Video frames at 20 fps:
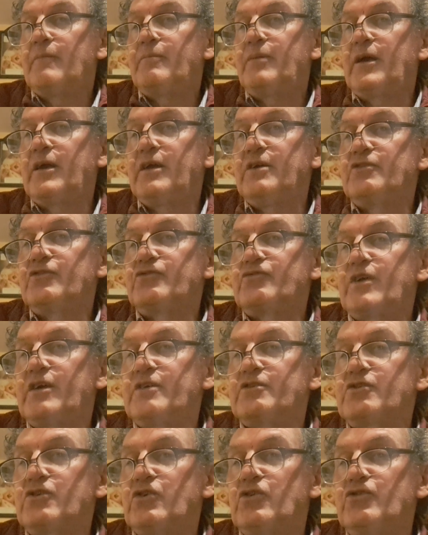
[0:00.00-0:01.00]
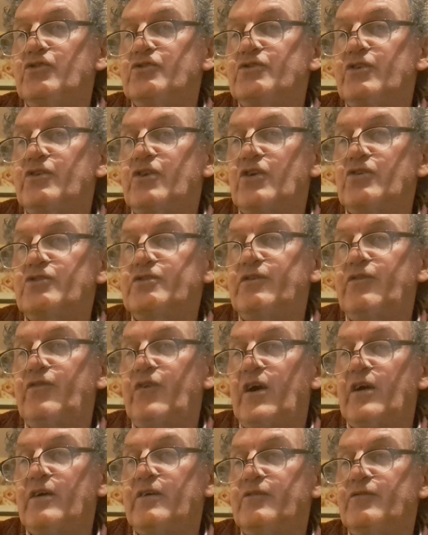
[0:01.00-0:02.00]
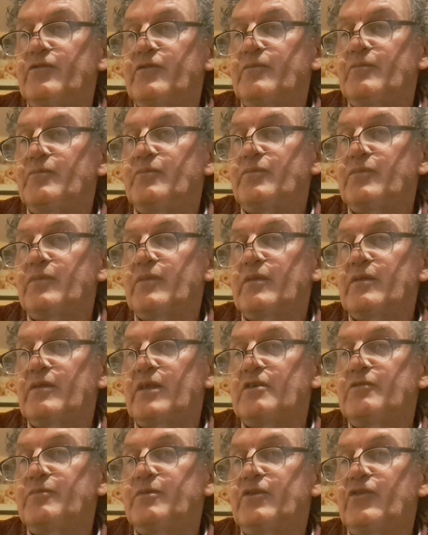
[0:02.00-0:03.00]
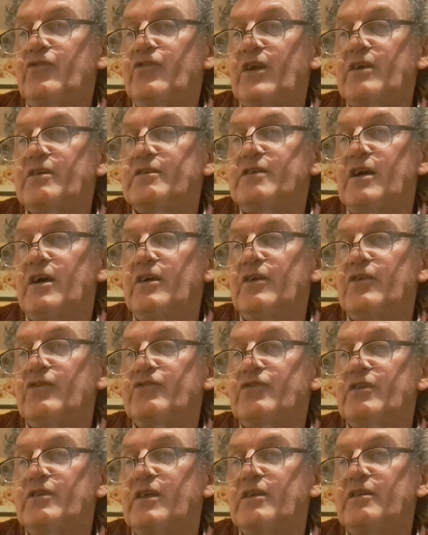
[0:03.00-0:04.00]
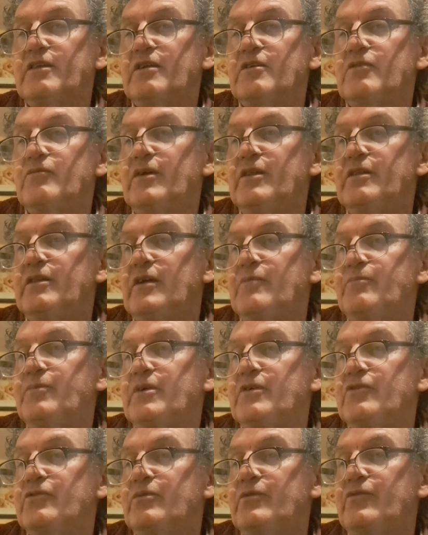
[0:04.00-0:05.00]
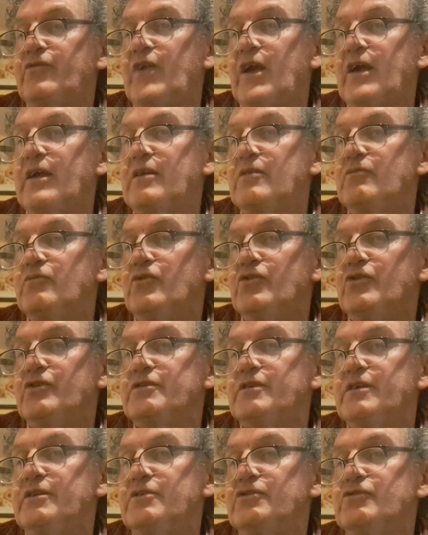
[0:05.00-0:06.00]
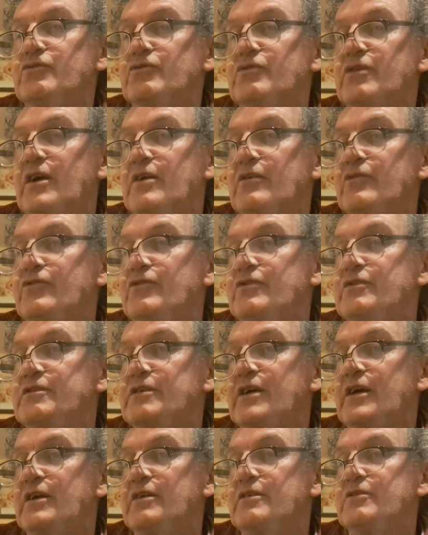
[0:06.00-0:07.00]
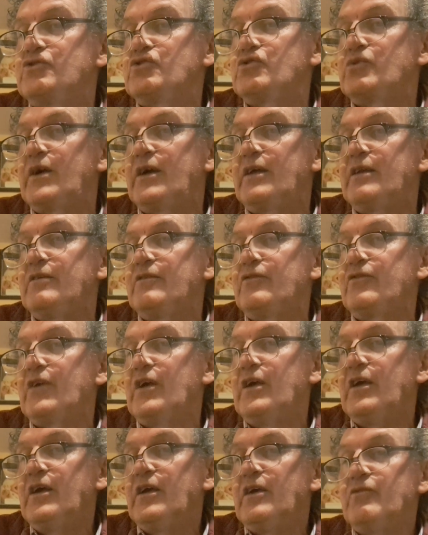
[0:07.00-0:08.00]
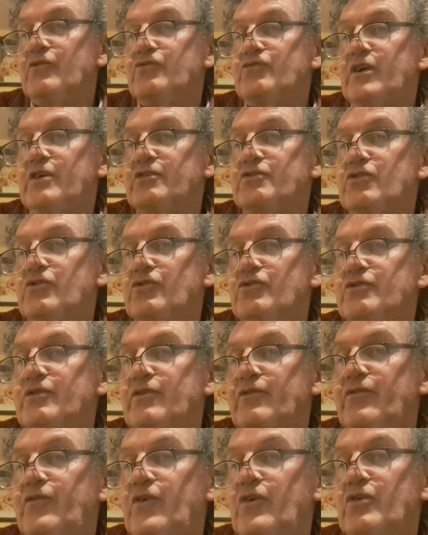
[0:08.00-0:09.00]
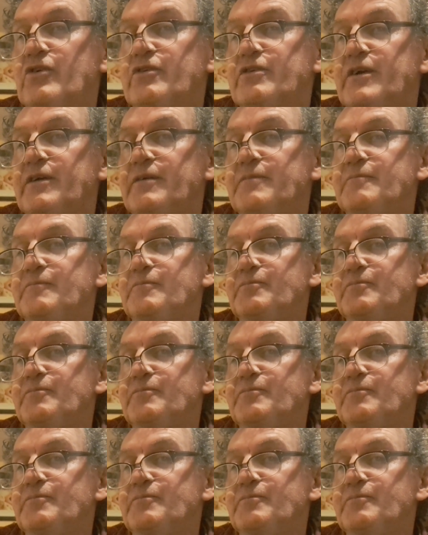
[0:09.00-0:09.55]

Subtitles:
Baid is rated 135. That'll be the second highest, I think, that'll win that, because when Frankel won it in 2012, it was rated 140.